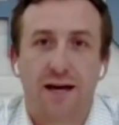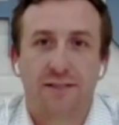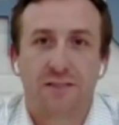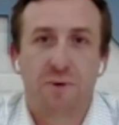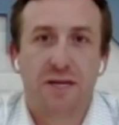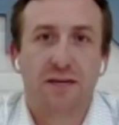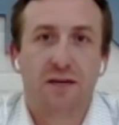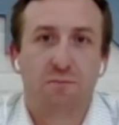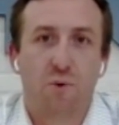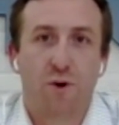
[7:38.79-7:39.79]
Speaking
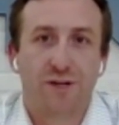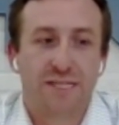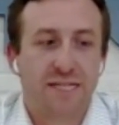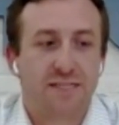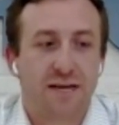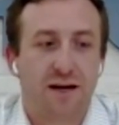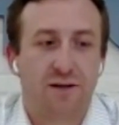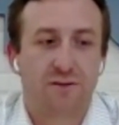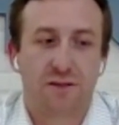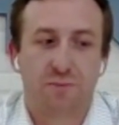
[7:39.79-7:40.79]
in more
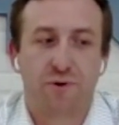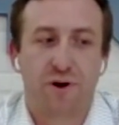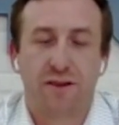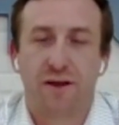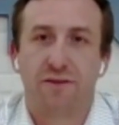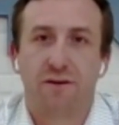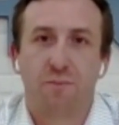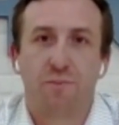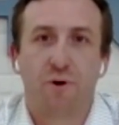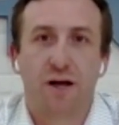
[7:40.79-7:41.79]
detail to the Prairie
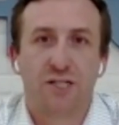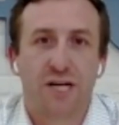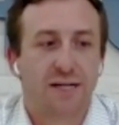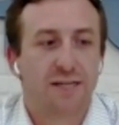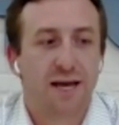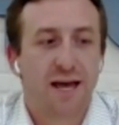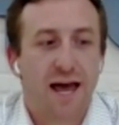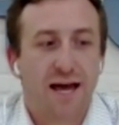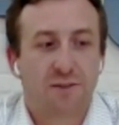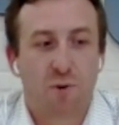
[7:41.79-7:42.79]
Lithium project,
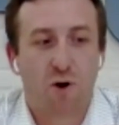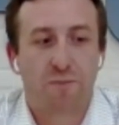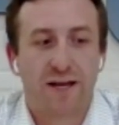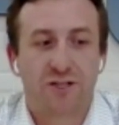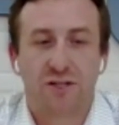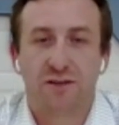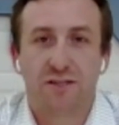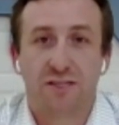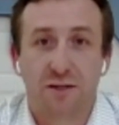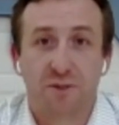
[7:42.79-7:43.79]
as Paul mentioned, the
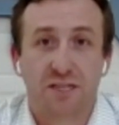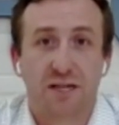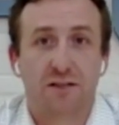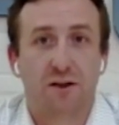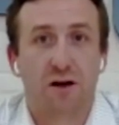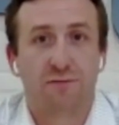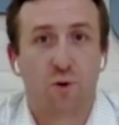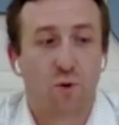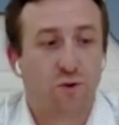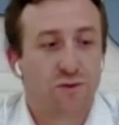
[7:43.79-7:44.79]
team has kicked a lot of
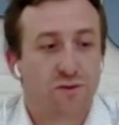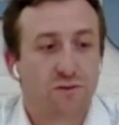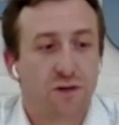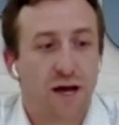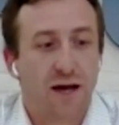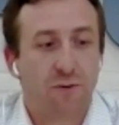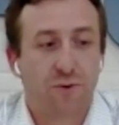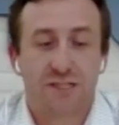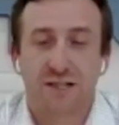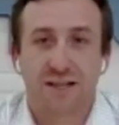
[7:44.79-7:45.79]
goals
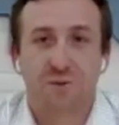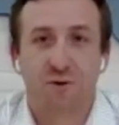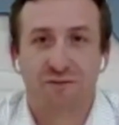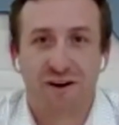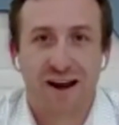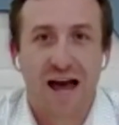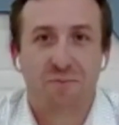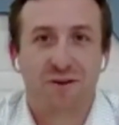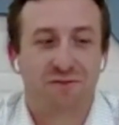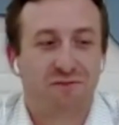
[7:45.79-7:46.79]
recently, and we're very
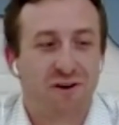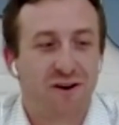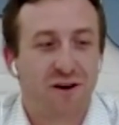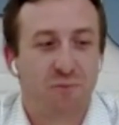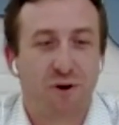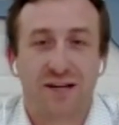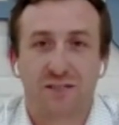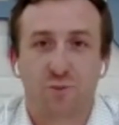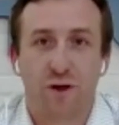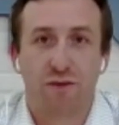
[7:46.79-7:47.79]
happy and very
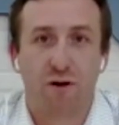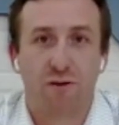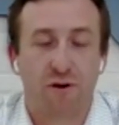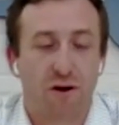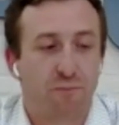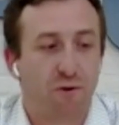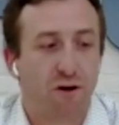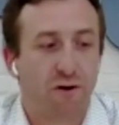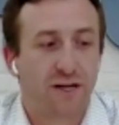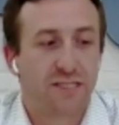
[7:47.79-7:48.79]
impressed with all of our
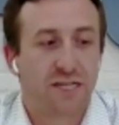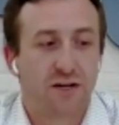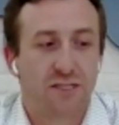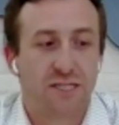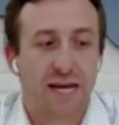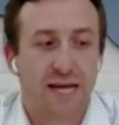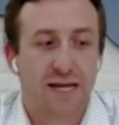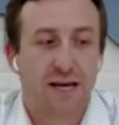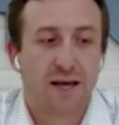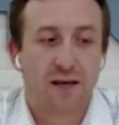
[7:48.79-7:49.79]
progress here to date.
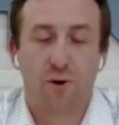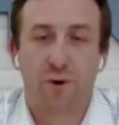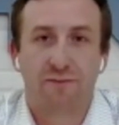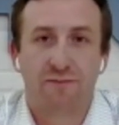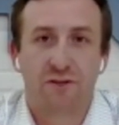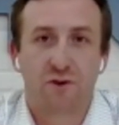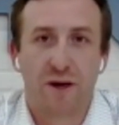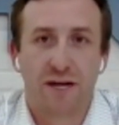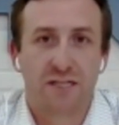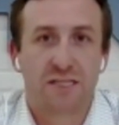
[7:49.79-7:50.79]
We have a
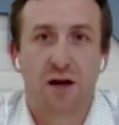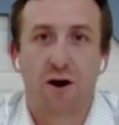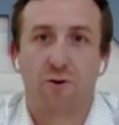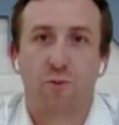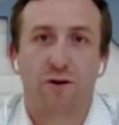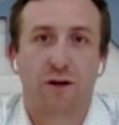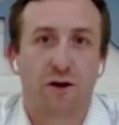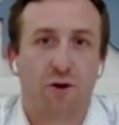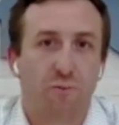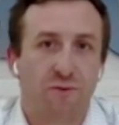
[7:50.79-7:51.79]
tremendously hardworking
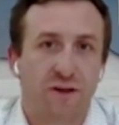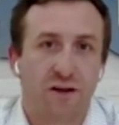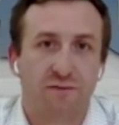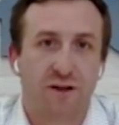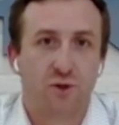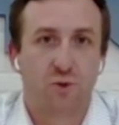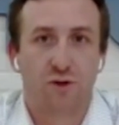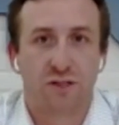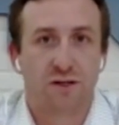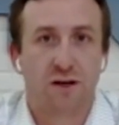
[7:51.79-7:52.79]
group of
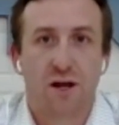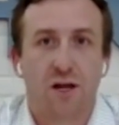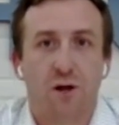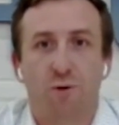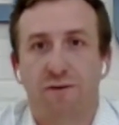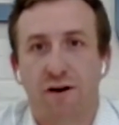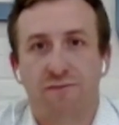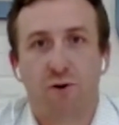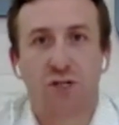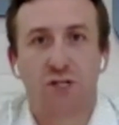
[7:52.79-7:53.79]
individuals, and we're very
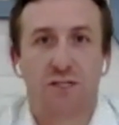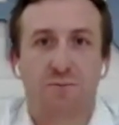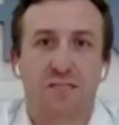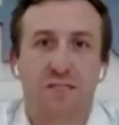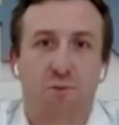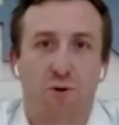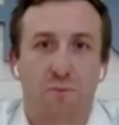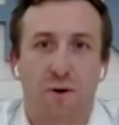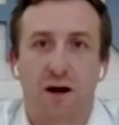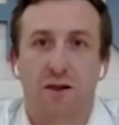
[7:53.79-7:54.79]
fortunate to be supported
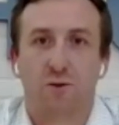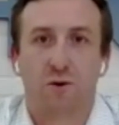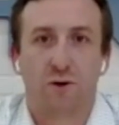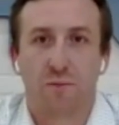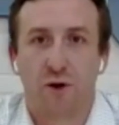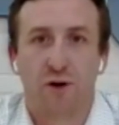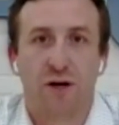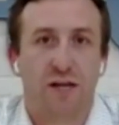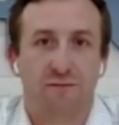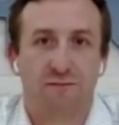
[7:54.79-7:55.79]
by our local
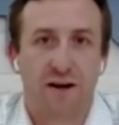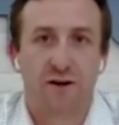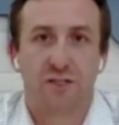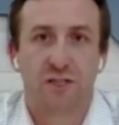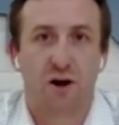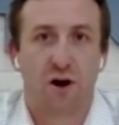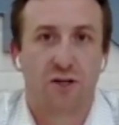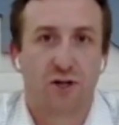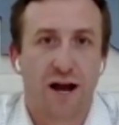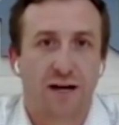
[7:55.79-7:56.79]
community and vendors and
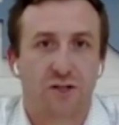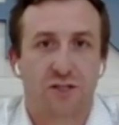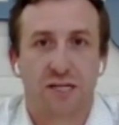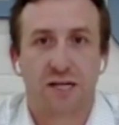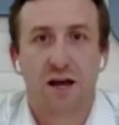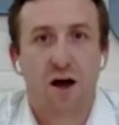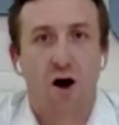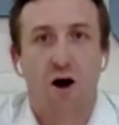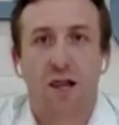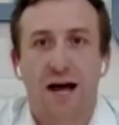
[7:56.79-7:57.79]
contractors and
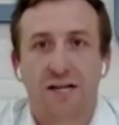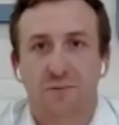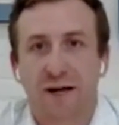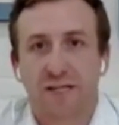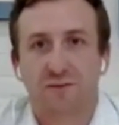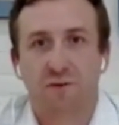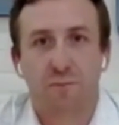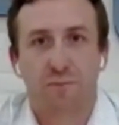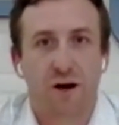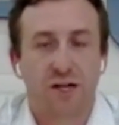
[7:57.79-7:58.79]
all aspects of our
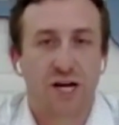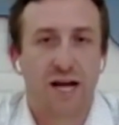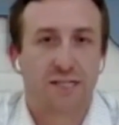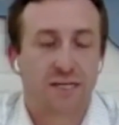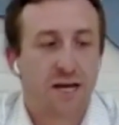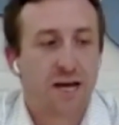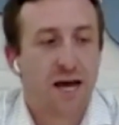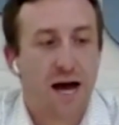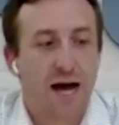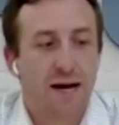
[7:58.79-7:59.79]
project
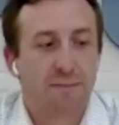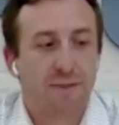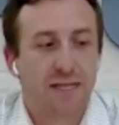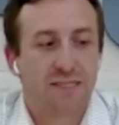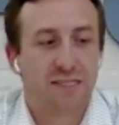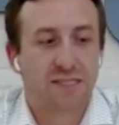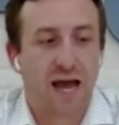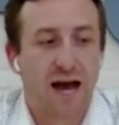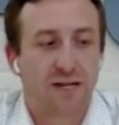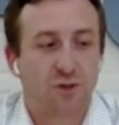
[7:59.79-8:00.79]
in
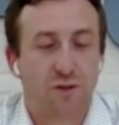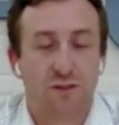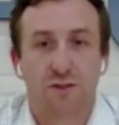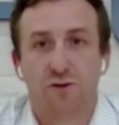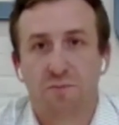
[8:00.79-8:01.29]
Saskatchewan. So